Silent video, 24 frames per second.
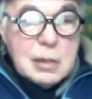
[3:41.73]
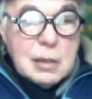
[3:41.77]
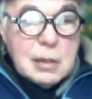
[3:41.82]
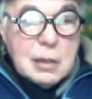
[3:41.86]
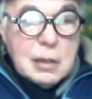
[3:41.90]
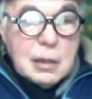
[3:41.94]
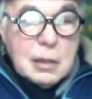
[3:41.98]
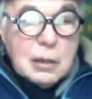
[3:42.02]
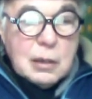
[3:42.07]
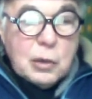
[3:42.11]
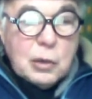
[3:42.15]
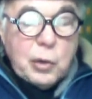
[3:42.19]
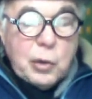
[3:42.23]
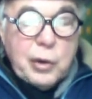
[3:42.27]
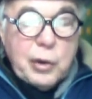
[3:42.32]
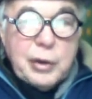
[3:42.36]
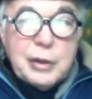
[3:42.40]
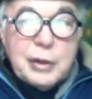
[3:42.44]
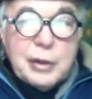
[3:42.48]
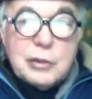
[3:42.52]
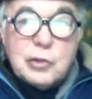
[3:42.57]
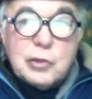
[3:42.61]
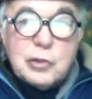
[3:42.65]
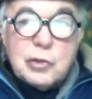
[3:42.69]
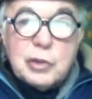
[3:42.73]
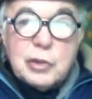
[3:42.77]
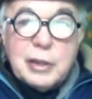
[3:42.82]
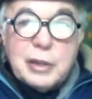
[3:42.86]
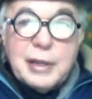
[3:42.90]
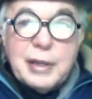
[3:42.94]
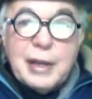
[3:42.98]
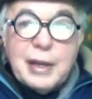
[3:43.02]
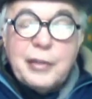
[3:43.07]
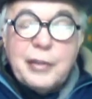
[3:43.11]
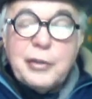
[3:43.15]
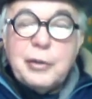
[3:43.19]
Aquarius
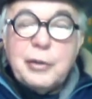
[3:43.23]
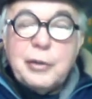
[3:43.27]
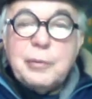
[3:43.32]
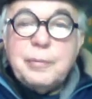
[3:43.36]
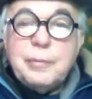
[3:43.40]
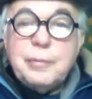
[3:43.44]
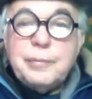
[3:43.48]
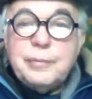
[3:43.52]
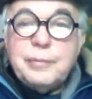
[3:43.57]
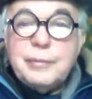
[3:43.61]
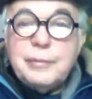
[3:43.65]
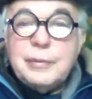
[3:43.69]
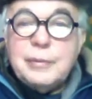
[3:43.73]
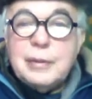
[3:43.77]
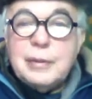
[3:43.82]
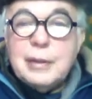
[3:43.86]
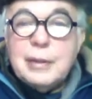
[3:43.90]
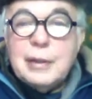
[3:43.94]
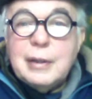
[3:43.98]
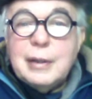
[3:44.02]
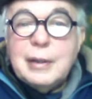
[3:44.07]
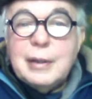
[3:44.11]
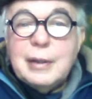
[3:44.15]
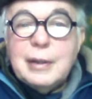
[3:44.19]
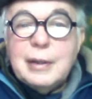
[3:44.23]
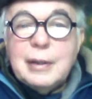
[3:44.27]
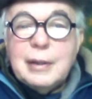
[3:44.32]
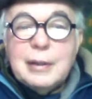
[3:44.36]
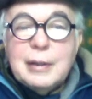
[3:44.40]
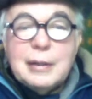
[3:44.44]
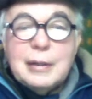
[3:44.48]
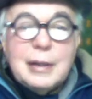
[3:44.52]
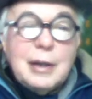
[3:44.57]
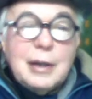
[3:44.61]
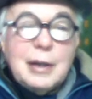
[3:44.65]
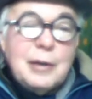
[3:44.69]
together
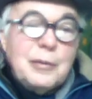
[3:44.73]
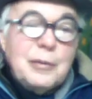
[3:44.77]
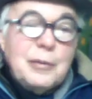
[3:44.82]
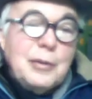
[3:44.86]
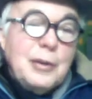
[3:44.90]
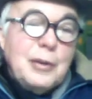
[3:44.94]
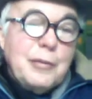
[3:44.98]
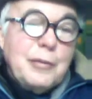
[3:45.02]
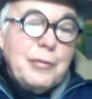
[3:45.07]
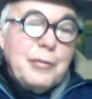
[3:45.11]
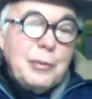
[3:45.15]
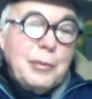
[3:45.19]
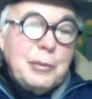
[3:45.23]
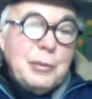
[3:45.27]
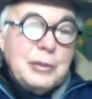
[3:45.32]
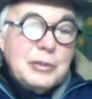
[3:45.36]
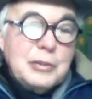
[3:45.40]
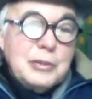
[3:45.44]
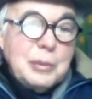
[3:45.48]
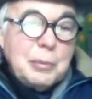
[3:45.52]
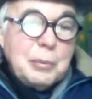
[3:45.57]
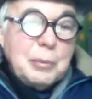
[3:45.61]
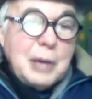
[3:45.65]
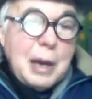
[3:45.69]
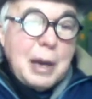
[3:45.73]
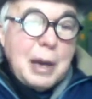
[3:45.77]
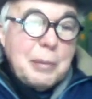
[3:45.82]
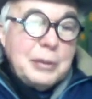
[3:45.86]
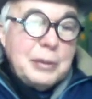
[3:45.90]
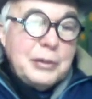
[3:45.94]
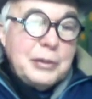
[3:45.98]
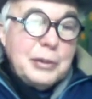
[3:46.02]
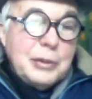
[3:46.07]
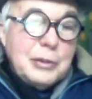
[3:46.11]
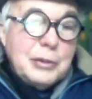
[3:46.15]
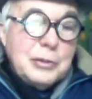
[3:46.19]
now, you know, if you read some
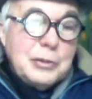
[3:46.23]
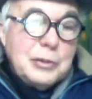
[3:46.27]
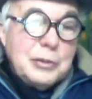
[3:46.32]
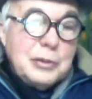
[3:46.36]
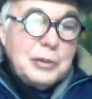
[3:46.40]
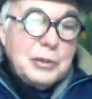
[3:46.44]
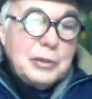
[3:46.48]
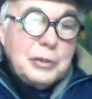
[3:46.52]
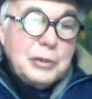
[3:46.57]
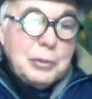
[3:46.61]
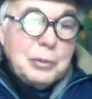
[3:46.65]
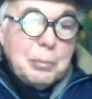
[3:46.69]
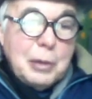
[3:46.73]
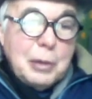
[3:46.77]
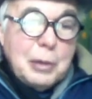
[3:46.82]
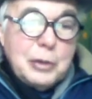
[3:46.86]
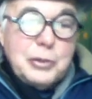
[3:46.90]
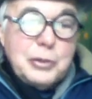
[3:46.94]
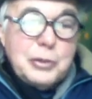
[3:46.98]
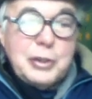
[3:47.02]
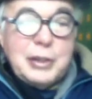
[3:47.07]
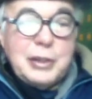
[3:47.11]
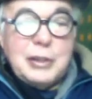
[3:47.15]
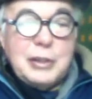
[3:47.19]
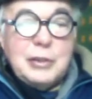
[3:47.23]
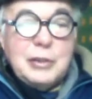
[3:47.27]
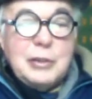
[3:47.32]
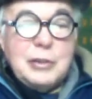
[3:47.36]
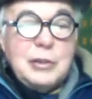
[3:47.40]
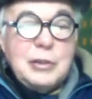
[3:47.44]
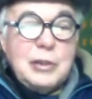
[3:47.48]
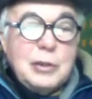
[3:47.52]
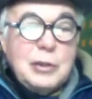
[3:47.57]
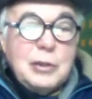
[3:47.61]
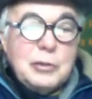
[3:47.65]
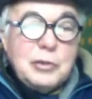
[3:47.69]
commentaries, you think they're marching in,
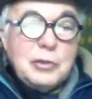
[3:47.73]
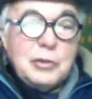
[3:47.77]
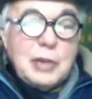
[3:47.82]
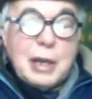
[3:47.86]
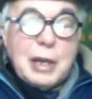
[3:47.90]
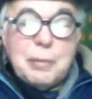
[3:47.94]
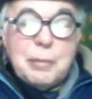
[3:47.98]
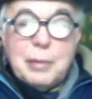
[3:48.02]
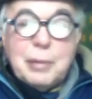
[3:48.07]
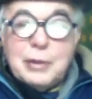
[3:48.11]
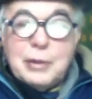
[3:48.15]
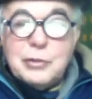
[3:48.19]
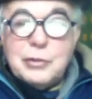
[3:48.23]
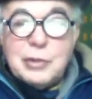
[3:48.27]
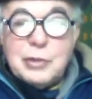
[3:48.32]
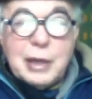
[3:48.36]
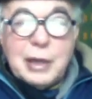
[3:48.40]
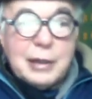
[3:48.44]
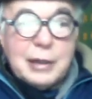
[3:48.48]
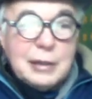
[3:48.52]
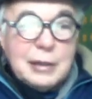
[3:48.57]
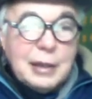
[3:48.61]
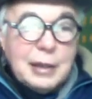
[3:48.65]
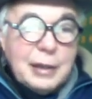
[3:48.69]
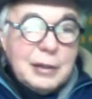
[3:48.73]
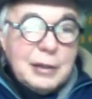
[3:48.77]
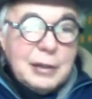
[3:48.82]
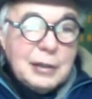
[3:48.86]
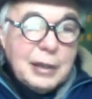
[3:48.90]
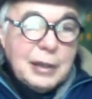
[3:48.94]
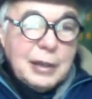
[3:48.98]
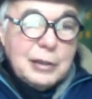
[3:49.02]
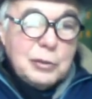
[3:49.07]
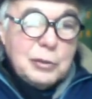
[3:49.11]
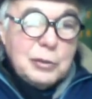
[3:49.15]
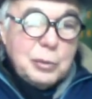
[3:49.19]
you know, side by side like
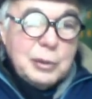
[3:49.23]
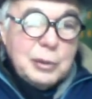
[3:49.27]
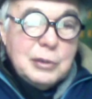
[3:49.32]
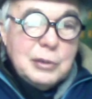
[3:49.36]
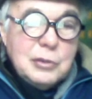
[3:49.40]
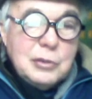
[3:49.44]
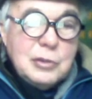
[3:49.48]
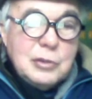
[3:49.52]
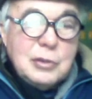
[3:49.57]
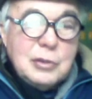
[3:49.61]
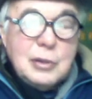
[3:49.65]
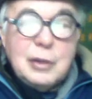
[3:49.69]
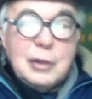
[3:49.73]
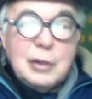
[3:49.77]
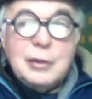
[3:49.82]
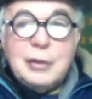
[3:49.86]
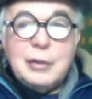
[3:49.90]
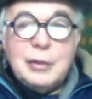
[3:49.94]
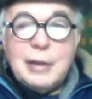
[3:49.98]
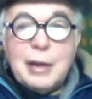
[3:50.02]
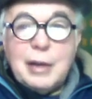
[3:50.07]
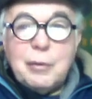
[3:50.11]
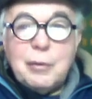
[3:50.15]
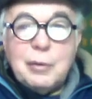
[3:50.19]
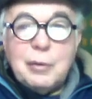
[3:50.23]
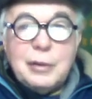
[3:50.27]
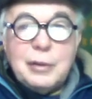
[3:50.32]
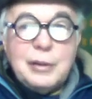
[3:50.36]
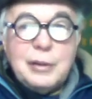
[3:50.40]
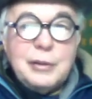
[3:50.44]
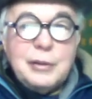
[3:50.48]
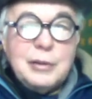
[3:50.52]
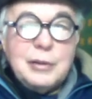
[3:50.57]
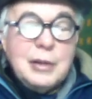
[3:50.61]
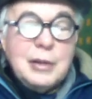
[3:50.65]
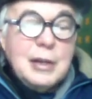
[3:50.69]
like twins. Uh, they're not really.
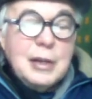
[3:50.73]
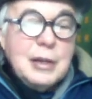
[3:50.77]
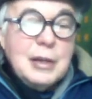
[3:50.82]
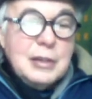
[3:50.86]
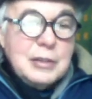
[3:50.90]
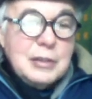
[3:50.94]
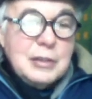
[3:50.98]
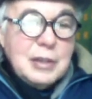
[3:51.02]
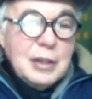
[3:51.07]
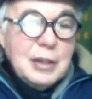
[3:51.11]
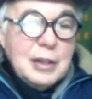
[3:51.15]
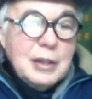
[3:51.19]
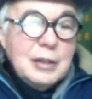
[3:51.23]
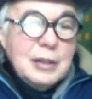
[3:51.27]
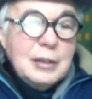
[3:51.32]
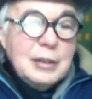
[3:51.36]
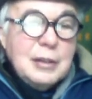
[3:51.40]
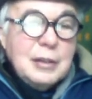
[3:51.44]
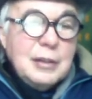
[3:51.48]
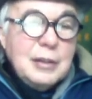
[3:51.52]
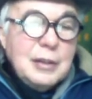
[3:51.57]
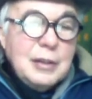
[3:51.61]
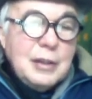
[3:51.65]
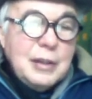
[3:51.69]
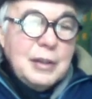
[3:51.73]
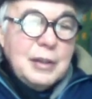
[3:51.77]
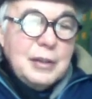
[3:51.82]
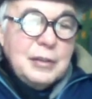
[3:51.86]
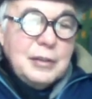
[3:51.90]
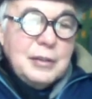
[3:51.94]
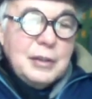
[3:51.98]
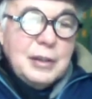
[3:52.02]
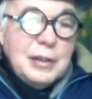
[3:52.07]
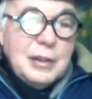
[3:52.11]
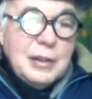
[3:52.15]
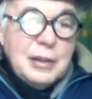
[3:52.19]
They're uh, the,
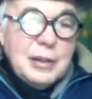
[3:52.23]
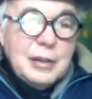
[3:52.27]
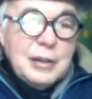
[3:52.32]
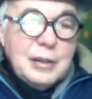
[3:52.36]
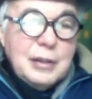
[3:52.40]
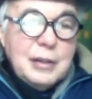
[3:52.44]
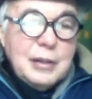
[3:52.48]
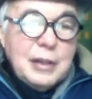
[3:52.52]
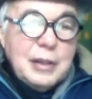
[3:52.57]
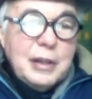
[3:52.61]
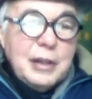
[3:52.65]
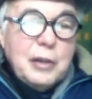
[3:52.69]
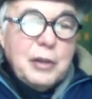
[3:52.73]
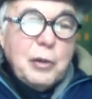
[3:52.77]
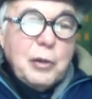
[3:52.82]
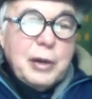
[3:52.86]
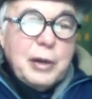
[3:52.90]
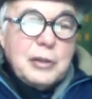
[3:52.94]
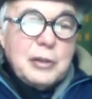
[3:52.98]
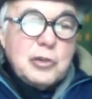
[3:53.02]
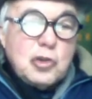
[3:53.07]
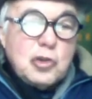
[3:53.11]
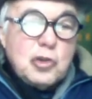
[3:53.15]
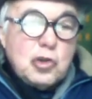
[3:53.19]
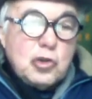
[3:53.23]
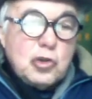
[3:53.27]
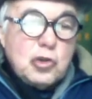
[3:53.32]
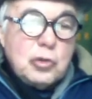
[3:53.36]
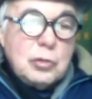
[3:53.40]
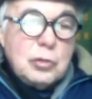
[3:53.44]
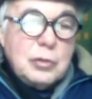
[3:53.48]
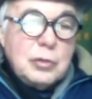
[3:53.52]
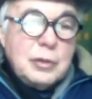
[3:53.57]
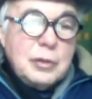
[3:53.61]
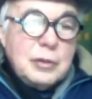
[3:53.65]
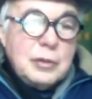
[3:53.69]
the ingress,
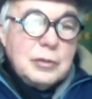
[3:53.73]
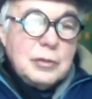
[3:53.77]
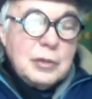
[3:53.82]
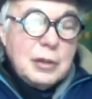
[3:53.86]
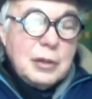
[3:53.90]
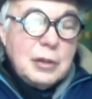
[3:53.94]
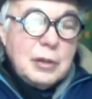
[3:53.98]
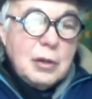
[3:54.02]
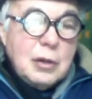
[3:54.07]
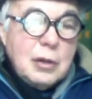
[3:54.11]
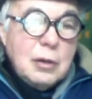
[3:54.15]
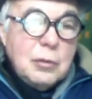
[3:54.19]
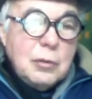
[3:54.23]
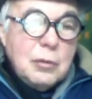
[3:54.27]
uh, as they call.